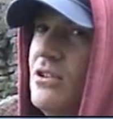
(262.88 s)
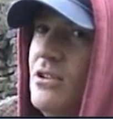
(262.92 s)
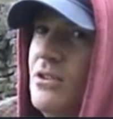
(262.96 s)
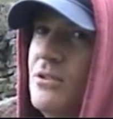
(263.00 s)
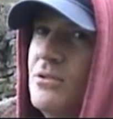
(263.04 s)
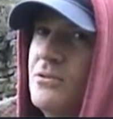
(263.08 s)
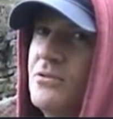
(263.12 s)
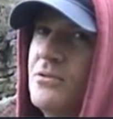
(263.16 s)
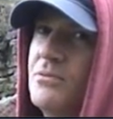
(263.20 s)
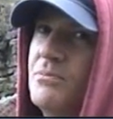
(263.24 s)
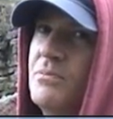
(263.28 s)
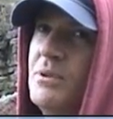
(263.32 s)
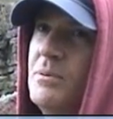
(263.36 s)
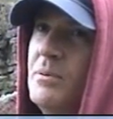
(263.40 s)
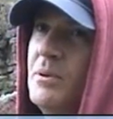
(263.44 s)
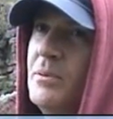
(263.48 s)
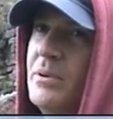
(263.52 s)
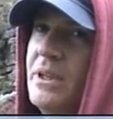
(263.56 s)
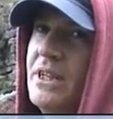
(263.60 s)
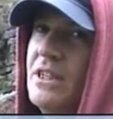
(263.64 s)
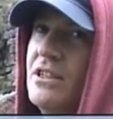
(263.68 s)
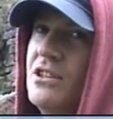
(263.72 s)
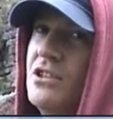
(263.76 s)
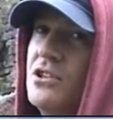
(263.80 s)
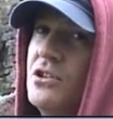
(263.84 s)
of people
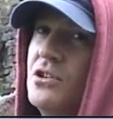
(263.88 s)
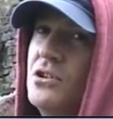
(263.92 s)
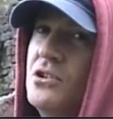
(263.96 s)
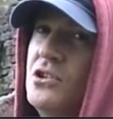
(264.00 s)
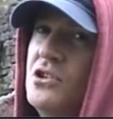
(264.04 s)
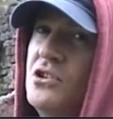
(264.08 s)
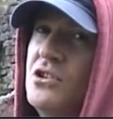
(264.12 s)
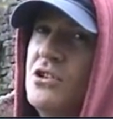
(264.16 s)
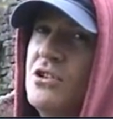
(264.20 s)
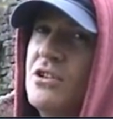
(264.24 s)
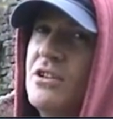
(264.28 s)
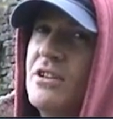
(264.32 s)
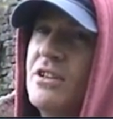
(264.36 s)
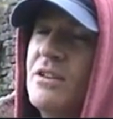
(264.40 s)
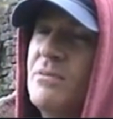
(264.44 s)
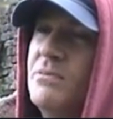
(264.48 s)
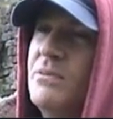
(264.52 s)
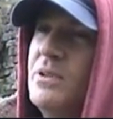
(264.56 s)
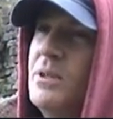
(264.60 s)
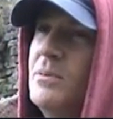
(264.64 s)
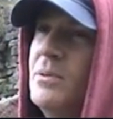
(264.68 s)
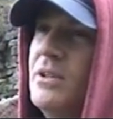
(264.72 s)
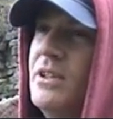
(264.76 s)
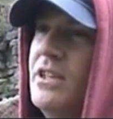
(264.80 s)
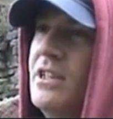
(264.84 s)
being touched,
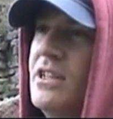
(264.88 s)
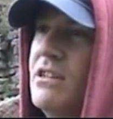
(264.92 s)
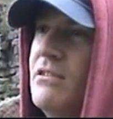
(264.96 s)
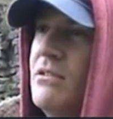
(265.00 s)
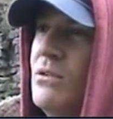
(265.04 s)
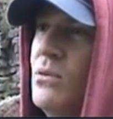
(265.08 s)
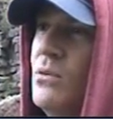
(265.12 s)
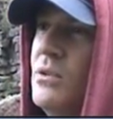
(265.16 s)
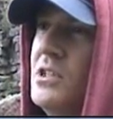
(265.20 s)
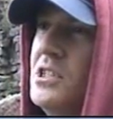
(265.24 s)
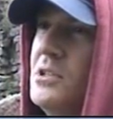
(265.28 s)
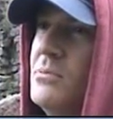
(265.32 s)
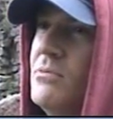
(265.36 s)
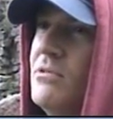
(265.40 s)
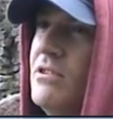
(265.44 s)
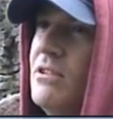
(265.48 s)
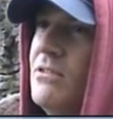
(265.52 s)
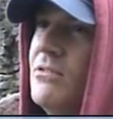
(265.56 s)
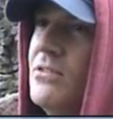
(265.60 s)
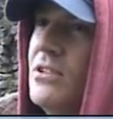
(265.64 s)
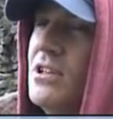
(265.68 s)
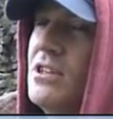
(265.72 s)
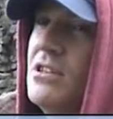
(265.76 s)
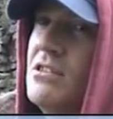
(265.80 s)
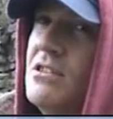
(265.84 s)
people hearing
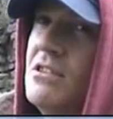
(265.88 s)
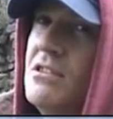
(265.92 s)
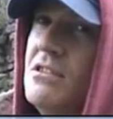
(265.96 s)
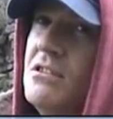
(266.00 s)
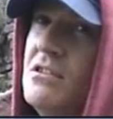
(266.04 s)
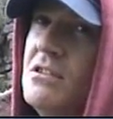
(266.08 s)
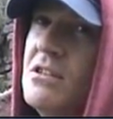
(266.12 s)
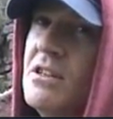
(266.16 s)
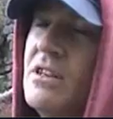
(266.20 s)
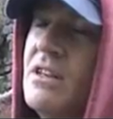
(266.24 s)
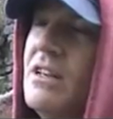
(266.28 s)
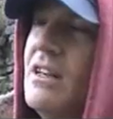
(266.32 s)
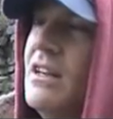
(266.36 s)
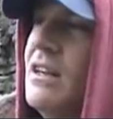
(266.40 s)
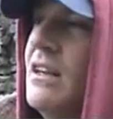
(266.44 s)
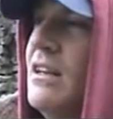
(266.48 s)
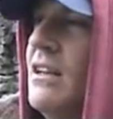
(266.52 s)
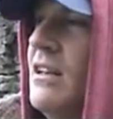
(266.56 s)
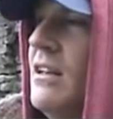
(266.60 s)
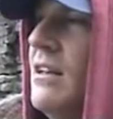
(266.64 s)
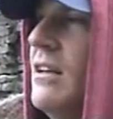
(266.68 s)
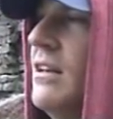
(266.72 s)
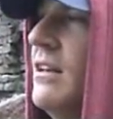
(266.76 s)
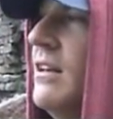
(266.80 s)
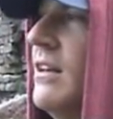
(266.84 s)
whispering voices,
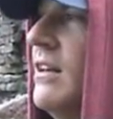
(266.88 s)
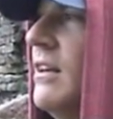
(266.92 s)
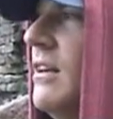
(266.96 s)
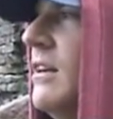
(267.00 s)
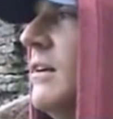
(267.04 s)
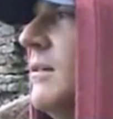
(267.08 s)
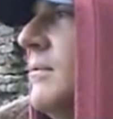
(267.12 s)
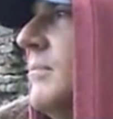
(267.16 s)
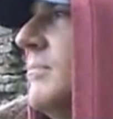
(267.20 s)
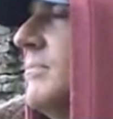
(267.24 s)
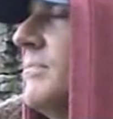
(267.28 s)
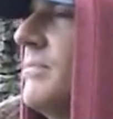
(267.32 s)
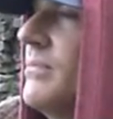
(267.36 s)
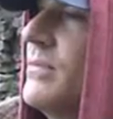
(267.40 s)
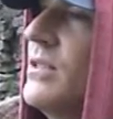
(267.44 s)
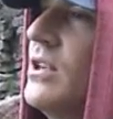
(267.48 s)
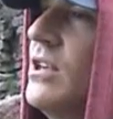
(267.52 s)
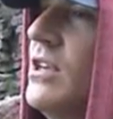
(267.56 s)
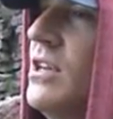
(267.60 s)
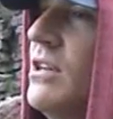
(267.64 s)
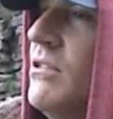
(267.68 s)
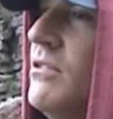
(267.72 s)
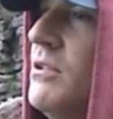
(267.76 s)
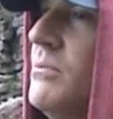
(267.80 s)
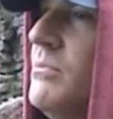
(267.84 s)

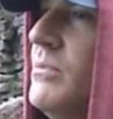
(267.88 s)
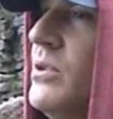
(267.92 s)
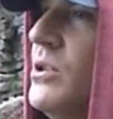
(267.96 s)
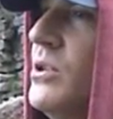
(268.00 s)
hearing